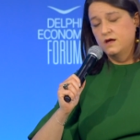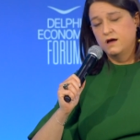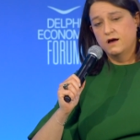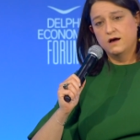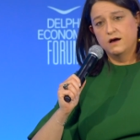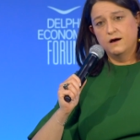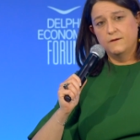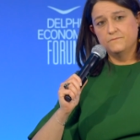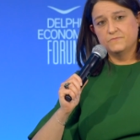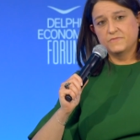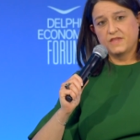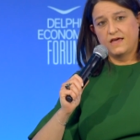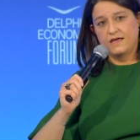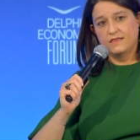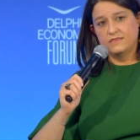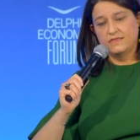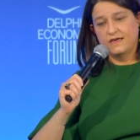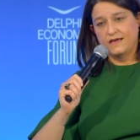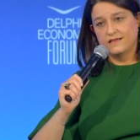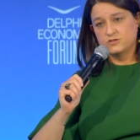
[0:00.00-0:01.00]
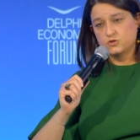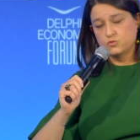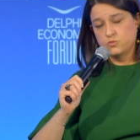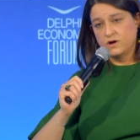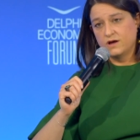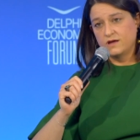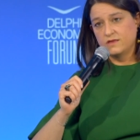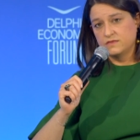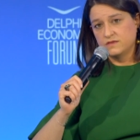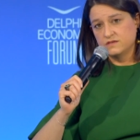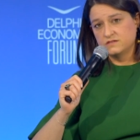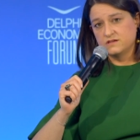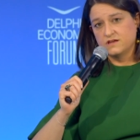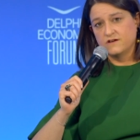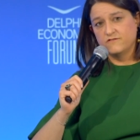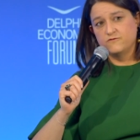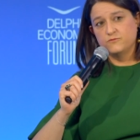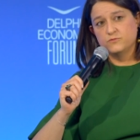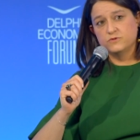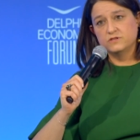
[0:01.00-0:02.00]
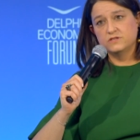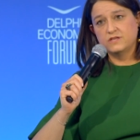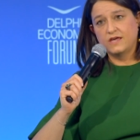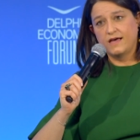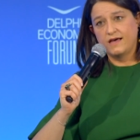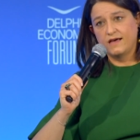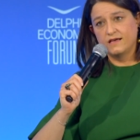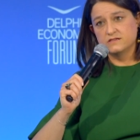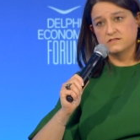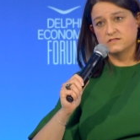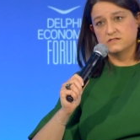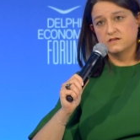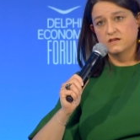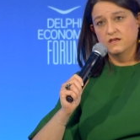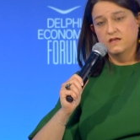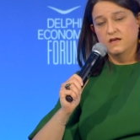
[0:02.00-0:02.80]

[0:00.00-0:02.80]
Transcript: um, and that's why this government has